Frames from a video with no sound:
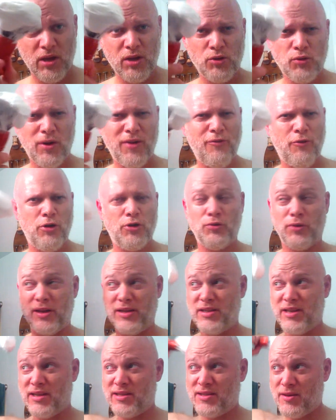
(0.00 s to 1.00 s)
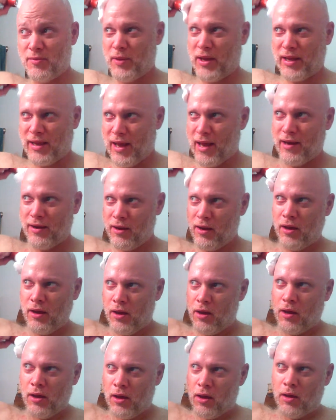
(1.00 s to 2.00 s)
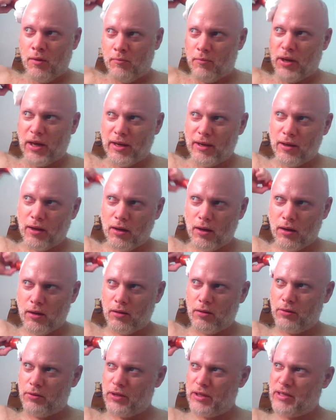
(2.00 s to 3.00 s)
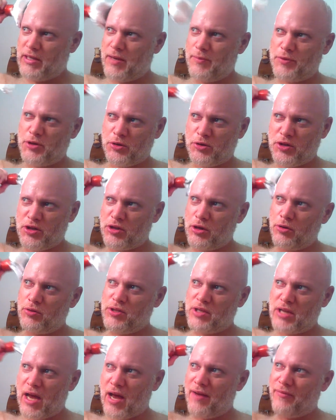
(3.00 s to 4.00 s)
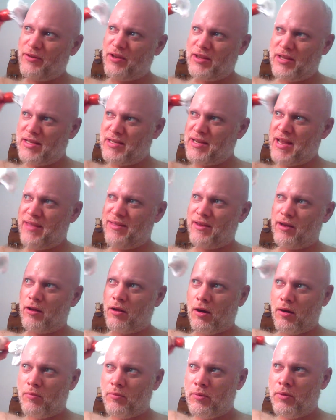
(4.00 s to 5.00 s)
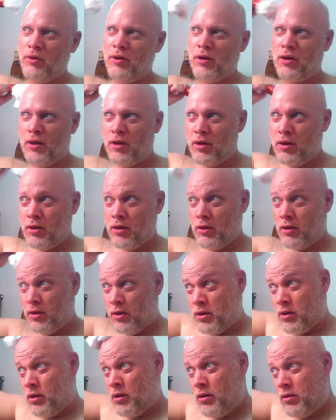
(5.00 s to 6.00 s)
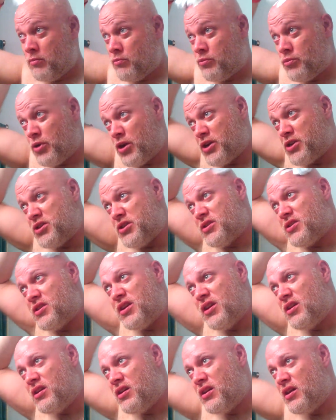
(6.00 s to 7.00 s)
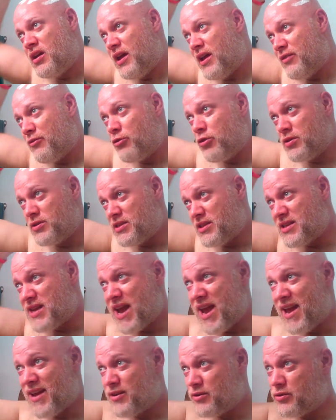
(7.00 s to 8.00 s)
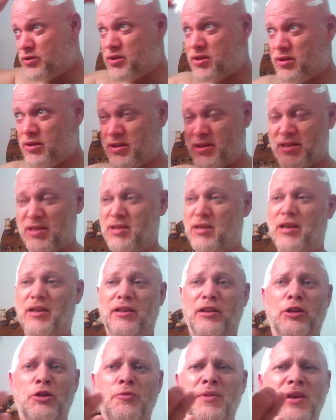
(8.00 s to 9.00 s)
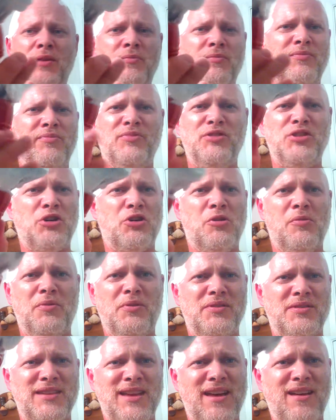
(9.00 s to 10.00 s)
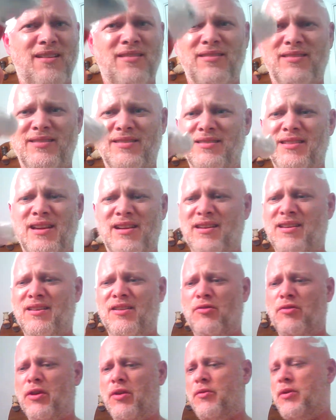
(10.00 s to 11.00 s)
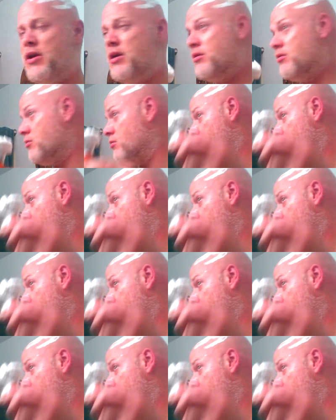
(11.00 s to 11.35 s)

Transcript: 24 or 26, something like that. But, oh, the tips are so soft on these Nathan Clark brushes. And of course his handles. This is aluminum, durable as hell. It's not going to go anywhere.